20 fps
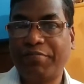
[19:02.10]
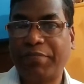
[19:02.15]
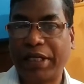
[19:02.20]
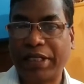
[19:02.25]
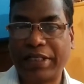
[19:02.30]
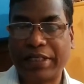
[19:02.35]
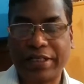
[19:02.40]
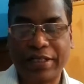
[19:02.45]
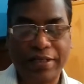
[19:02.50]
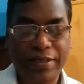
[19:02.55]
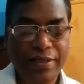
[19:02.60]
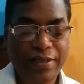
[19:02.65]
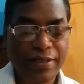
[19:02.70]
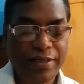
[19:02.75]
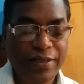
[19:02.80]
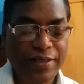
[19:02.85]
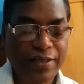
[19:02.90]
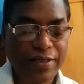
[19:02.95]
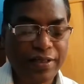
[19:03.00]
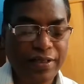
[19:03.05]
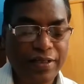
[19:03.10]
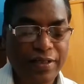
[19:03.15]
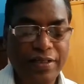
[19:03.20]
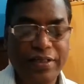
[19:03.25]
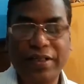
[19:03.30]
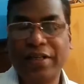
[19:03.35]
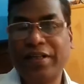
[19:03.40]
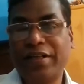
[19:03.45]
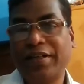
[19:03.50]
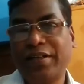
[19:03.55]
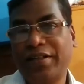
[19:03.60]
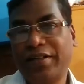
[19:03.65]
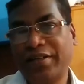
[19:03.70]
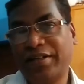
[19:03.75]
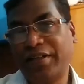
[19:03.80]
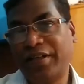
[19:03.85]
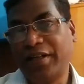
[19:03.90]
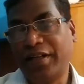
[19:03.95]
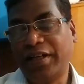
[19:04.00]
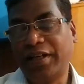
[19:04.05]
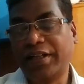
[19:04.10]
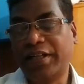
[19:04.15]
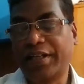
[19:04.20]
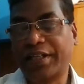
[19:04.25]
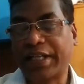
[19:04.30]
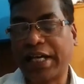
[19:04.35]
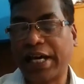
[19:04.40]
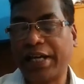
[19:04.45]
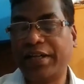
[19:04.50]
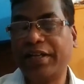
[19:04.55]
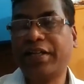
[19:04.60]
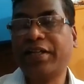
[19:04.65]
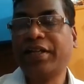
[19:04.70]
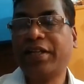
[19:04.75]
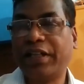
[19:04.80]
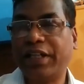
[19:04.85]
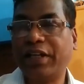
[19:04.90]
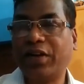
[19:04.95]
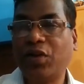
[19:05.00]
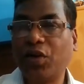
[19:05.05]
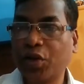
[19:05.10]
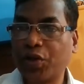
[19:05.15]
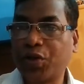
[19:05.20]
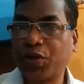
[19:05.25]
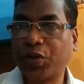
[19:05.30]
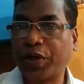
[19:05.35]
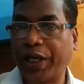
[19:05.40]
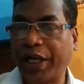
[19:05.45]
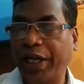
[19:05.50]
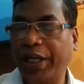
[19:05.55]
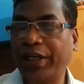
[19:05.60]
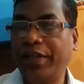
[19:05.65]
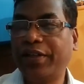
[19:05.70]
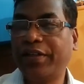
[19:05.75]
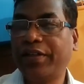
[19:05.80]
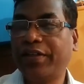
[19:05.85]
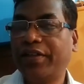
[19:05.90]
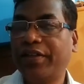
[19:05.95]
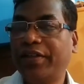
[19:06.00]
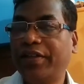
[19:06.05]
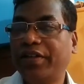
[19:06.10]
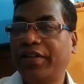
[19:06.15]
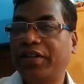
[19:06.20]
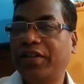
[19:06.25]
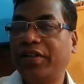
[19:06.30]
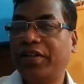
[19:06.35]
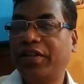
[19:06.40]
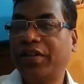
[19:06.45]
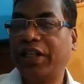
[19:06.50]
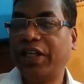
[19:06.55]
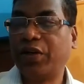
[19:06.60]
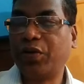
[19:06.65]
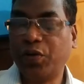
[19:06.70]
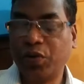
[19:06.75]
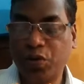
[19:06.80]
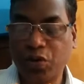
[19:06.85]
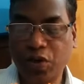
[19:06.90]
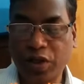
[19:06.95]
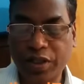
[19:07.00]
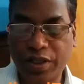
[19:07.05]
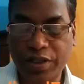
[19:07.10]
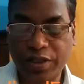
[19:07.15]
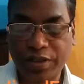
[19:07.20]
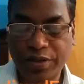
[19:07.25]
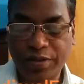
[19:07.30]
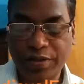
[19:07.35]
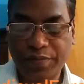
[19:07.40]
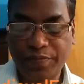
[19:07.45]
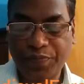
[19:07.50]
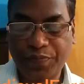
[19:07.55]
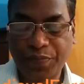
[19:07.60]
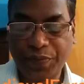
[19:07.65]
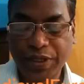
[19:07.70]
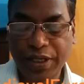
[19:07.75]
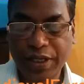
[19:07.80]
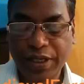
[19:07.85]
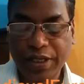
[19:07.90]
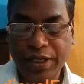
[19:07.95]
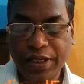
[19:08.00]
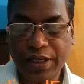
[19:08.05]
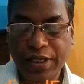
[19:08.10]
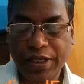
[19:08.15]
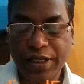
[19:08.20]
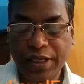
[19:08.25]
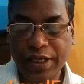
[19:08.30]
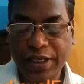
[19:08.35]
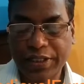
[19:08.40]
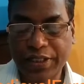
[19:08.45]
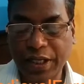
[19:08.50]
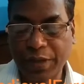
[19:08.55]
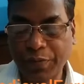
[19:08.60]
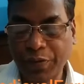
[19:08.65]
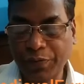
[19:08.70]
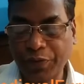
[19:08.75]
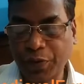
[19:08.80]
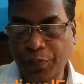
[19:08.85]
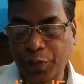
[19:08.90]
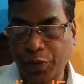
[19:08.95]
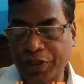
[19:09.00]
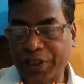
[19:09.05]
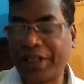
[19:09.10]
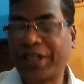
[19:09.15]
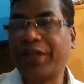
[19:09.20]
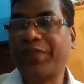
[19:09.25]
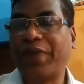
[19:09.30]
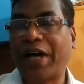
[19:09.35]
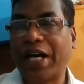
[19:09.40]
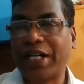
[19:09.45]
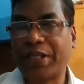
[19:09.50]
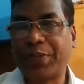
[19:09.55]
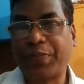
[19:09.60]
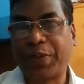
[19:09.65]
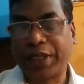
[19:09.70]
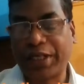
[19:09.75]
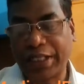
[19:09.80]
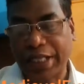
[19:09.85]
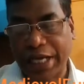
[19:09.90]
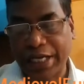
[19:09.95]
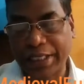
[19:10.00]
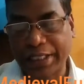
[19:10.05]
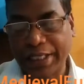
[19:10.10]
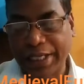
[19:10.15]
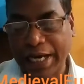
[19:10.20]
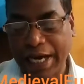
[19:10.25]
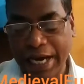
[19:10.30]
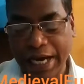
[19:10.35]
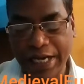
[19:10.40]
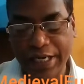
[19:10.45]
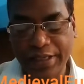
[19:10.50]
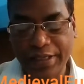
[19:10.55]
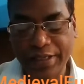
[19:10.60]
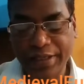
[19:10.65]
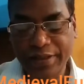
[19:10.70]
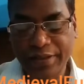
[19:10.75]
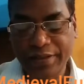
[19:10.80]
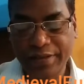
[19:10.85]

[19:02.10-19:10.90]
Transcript: but in the other side they also gained. They could not. Some of the positive aspect that they had,